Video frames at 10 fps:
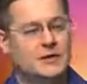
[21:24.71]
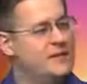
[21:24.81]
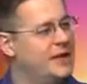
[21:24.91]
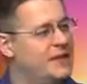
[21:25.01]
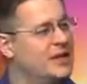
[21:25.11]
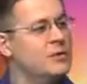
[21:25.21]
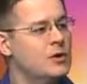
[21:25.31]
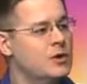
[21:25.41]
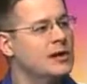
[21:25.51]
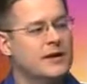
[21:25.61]
You can find many
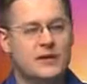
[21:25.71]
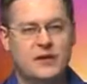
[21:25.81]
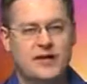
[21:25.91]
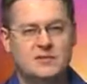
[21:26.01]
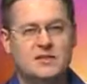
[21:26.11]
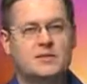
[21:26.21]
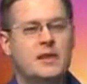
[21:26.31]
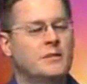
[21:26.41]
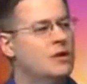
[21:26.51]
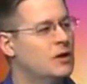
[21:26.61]
more in the other gospels,
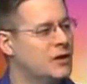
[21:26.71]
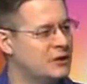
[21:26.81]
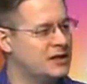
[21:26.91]
all many more gospels.